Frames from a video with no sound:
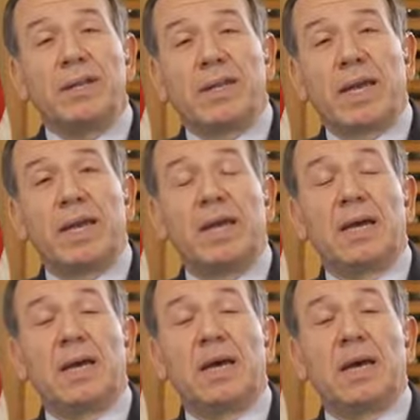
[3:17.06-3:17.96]
thing,
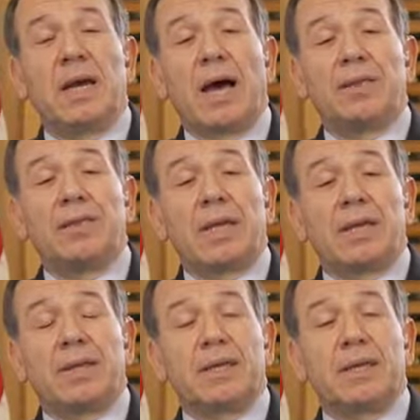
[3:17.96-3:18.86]
I
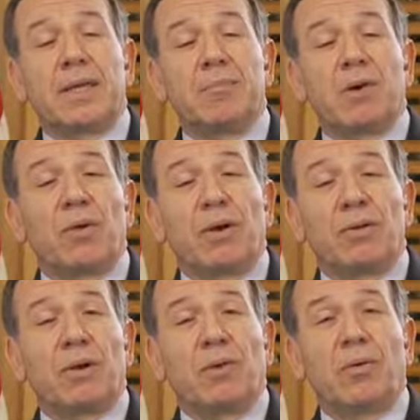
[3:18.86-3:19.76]
think that the
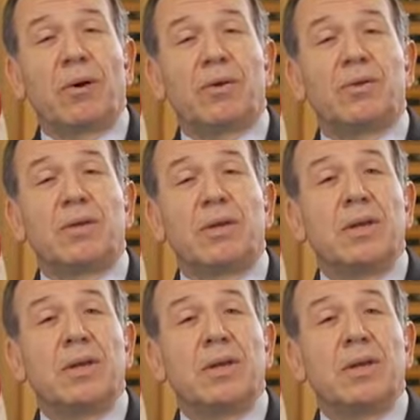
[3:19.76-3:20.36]
immigration courts